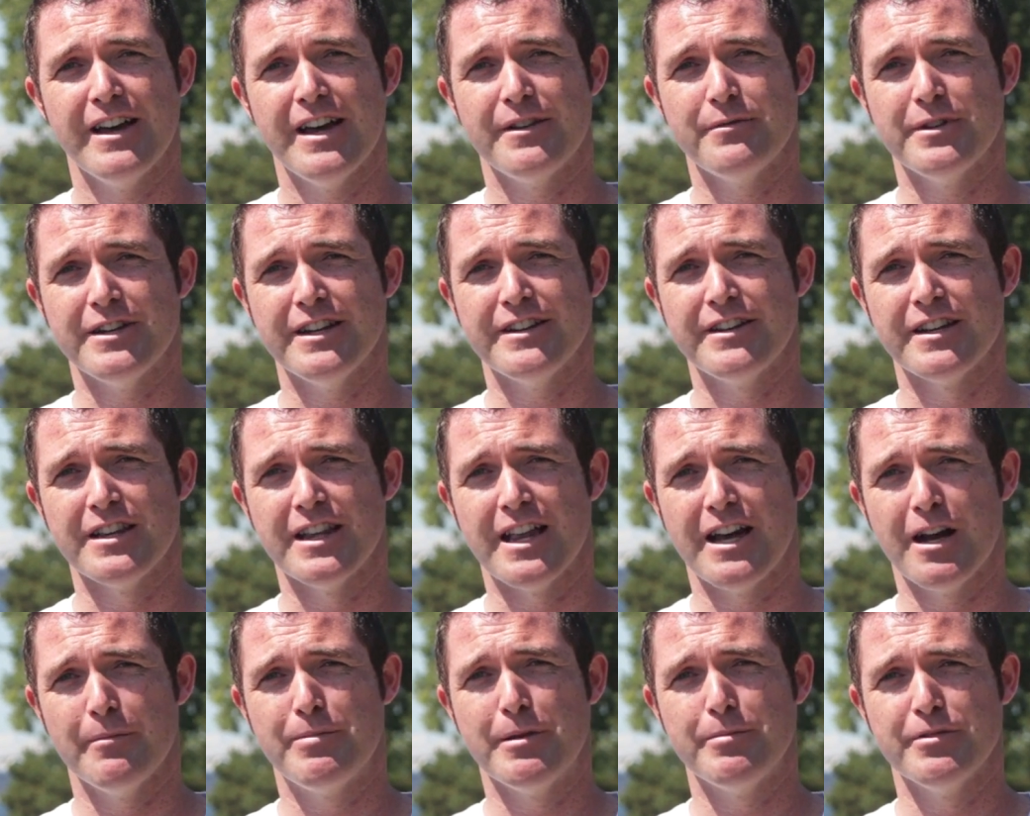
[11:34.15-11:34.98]
and we need to
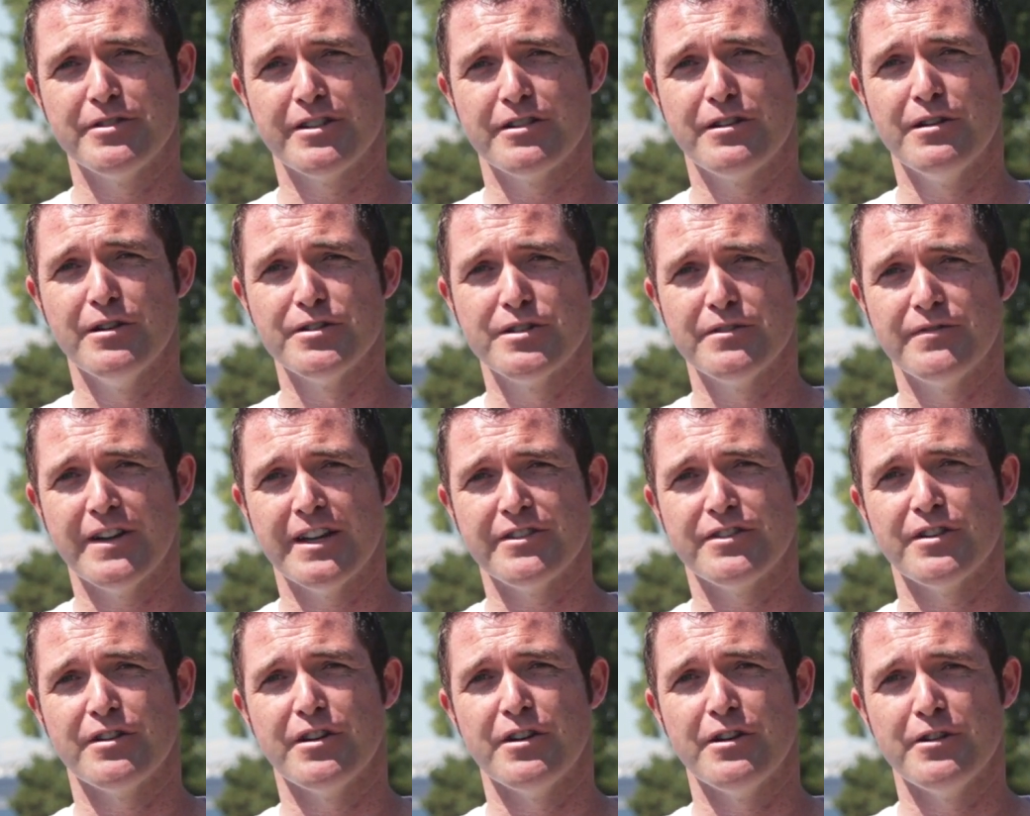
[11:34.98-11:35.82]
allow people to
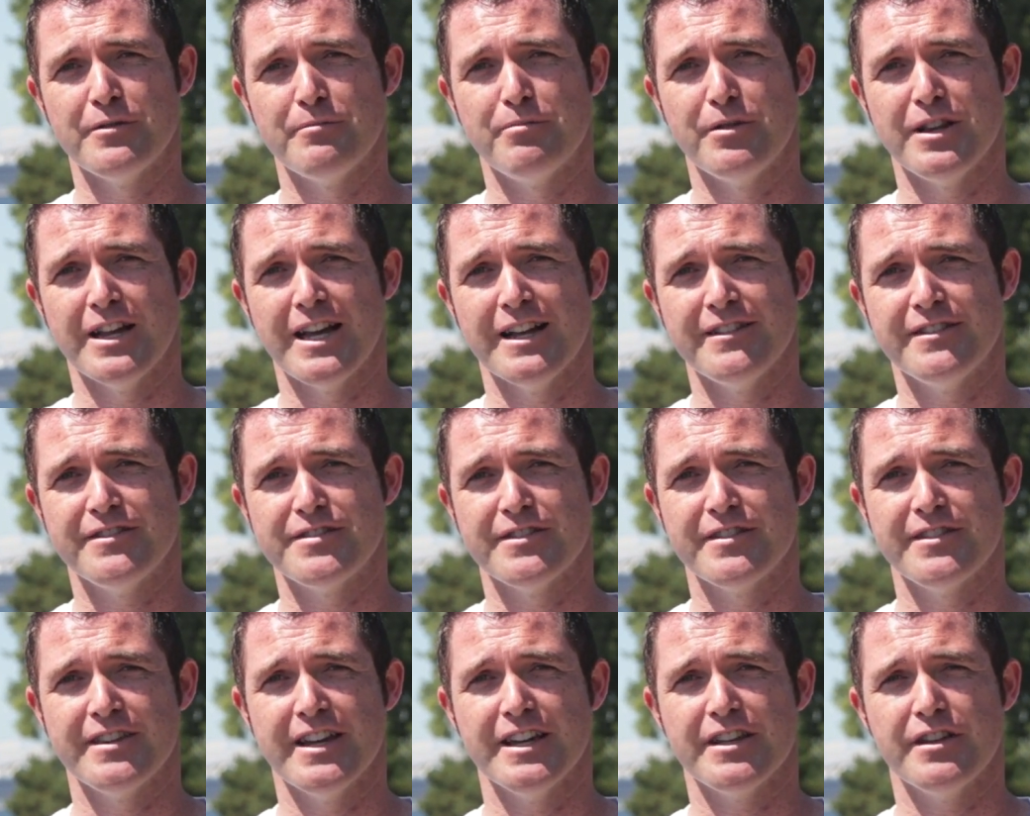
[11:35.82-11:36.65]
cultivate their own plants,
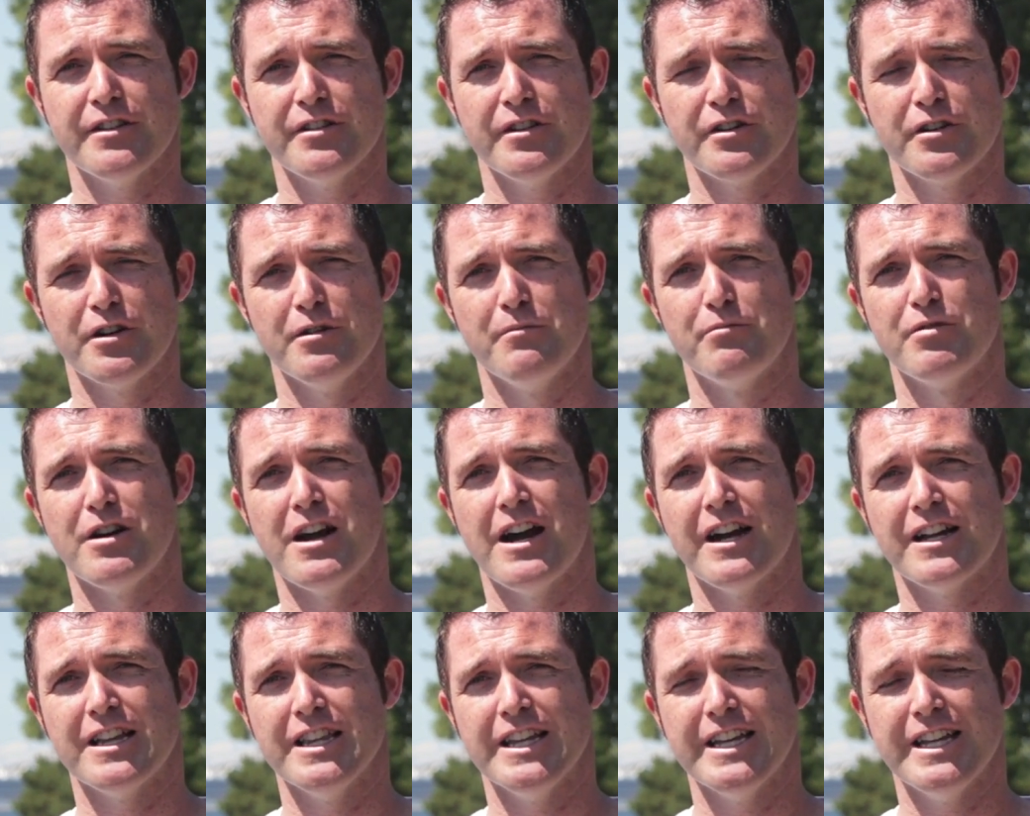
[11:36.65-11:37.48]
just like you can grow
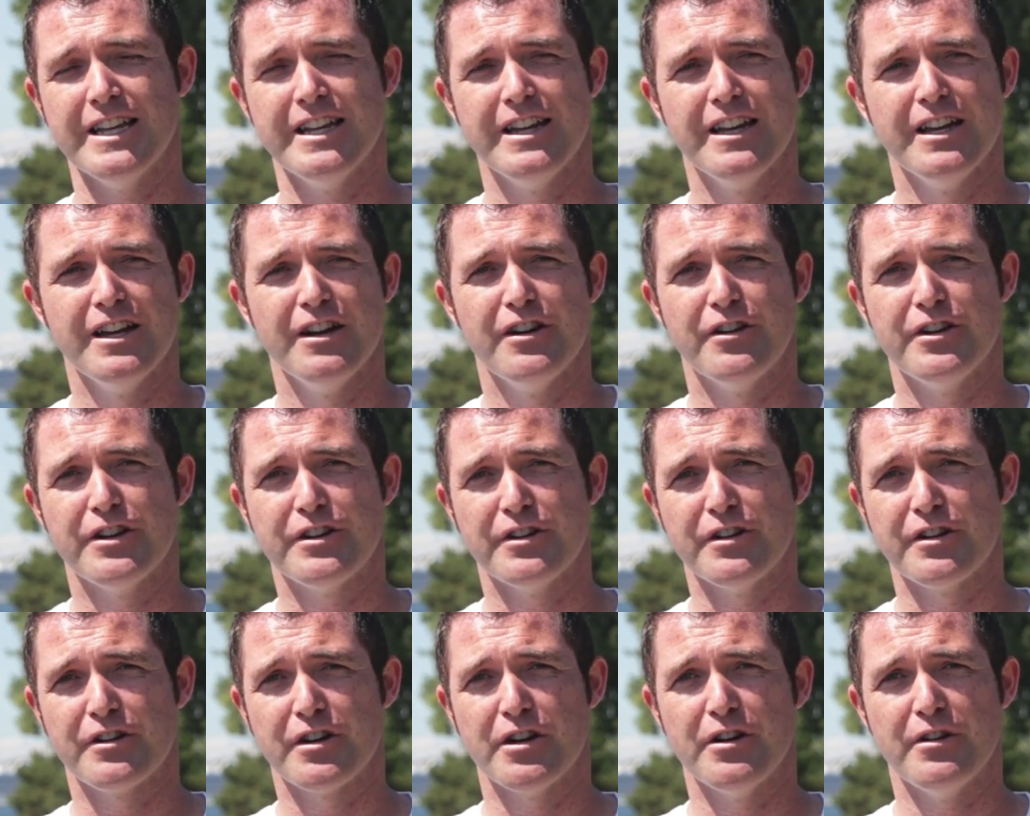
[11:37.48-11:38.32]
broccoli, or
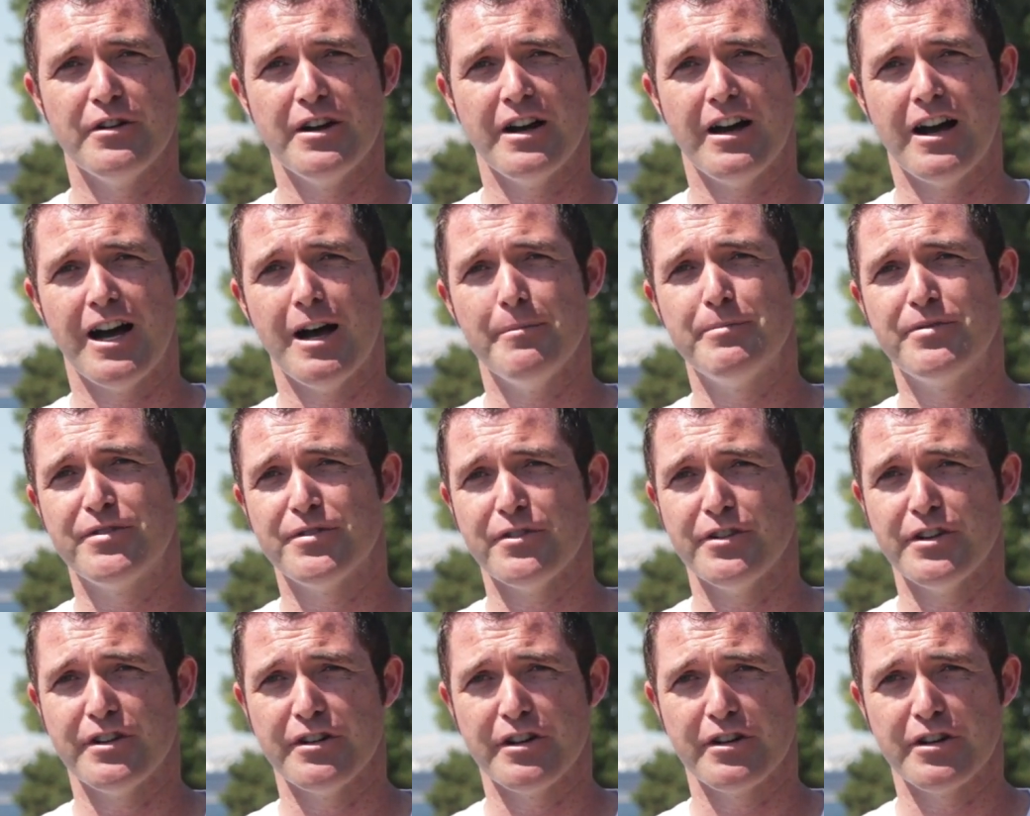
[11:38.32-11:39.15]
you can grow
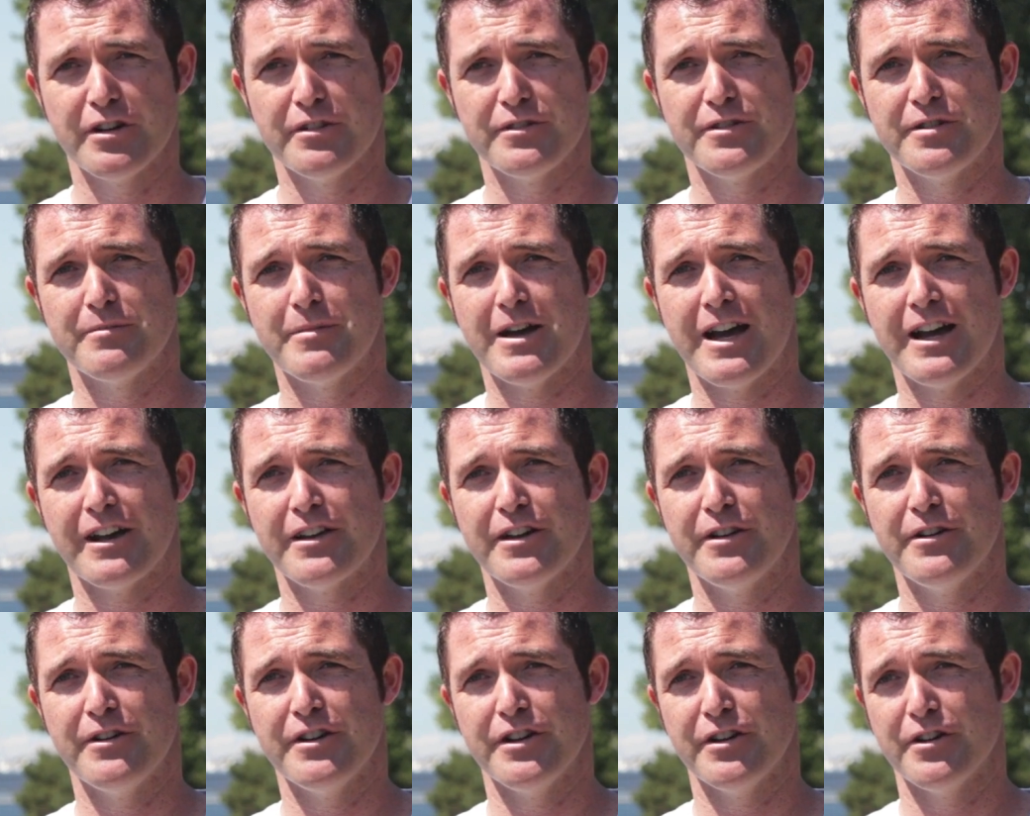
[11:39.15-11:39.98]
hops, or you can grow
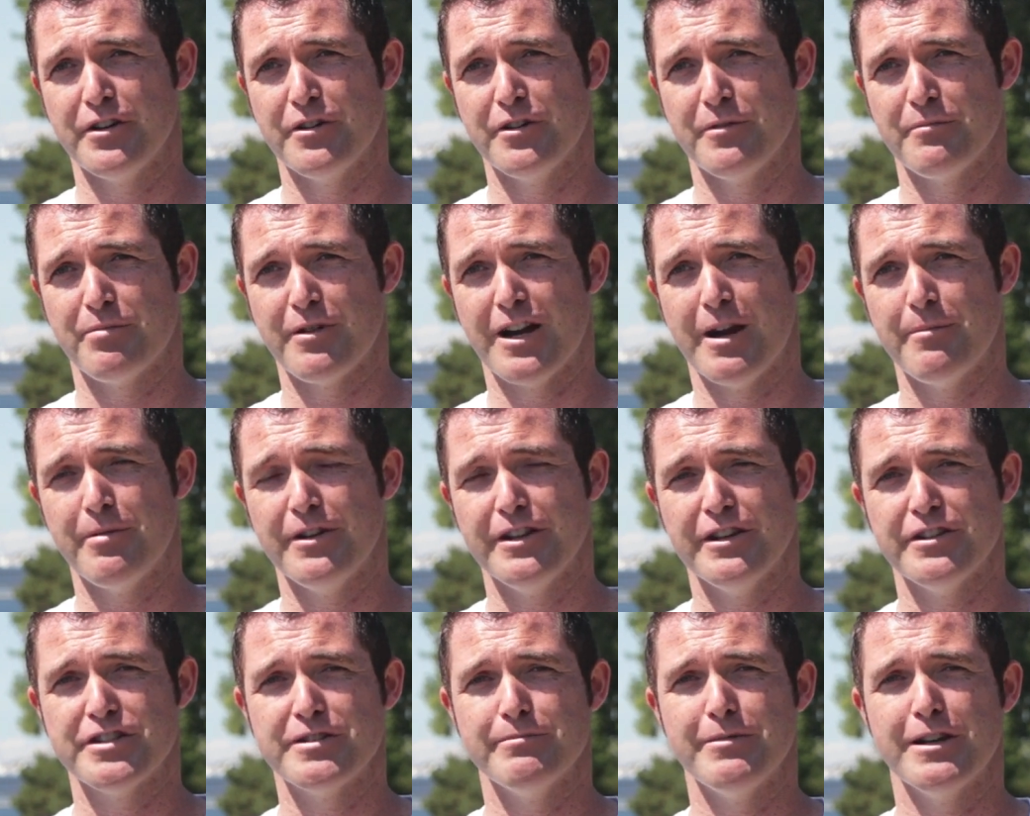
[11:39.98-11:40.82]
tobacco on your own
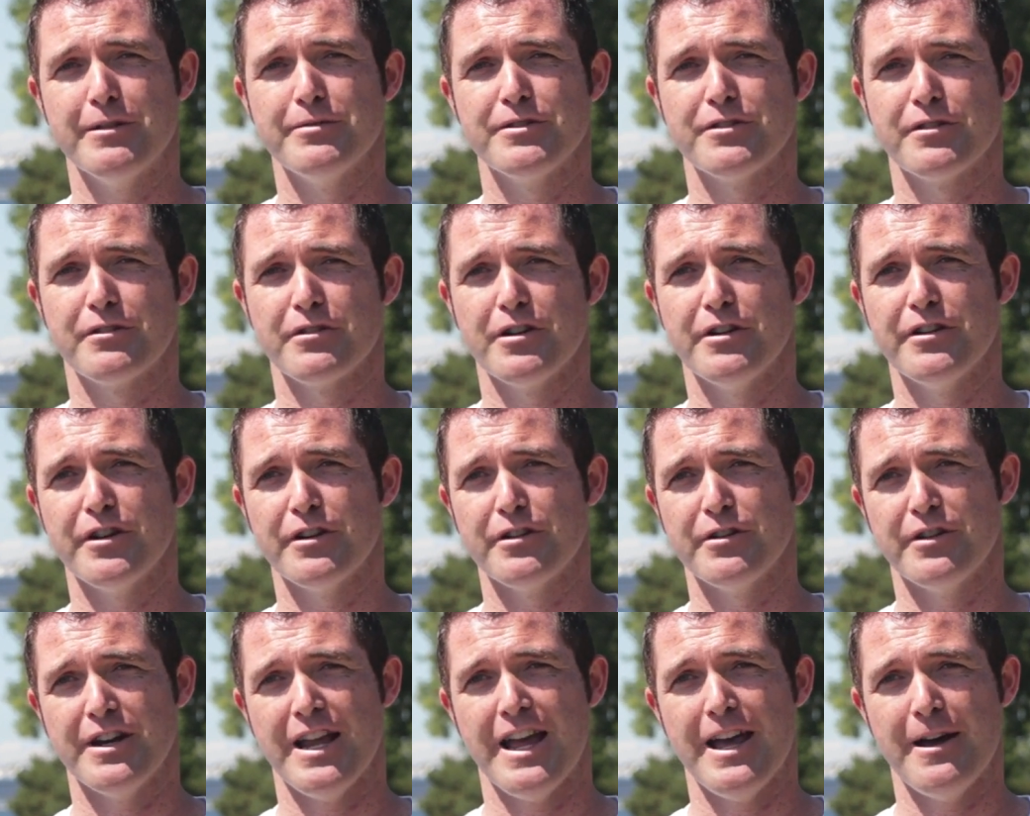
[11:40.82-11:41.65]
property. You should be able to grow
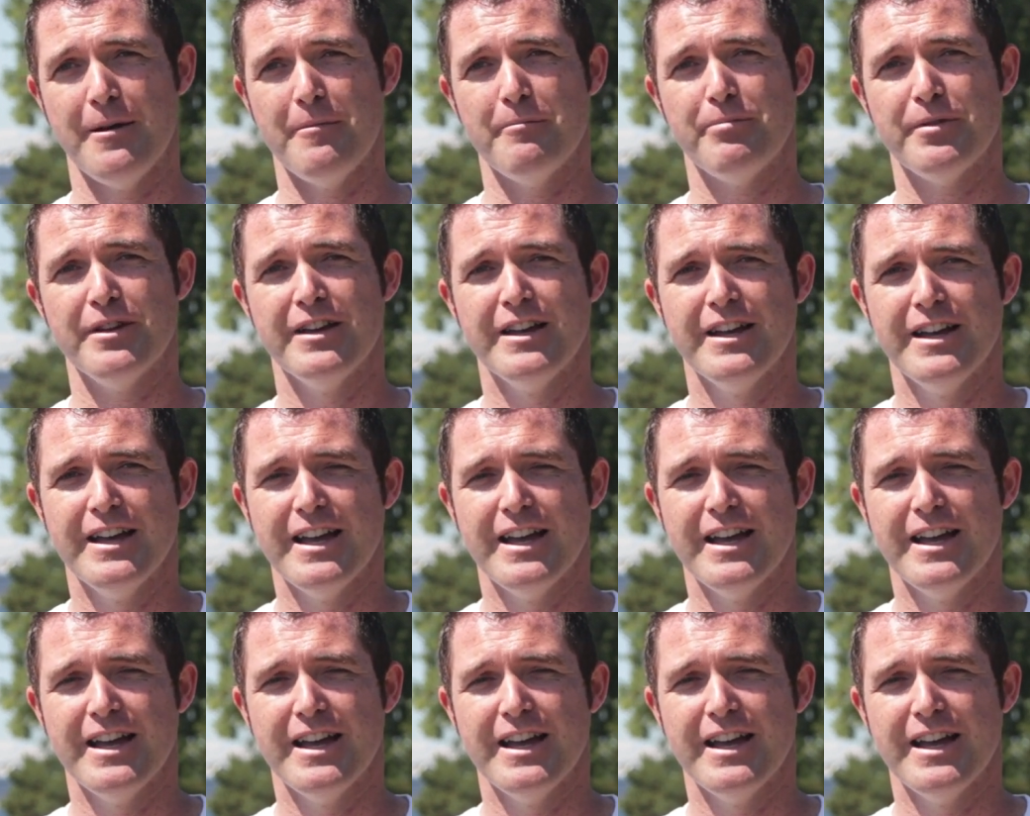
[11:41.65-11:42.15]
your own hemp.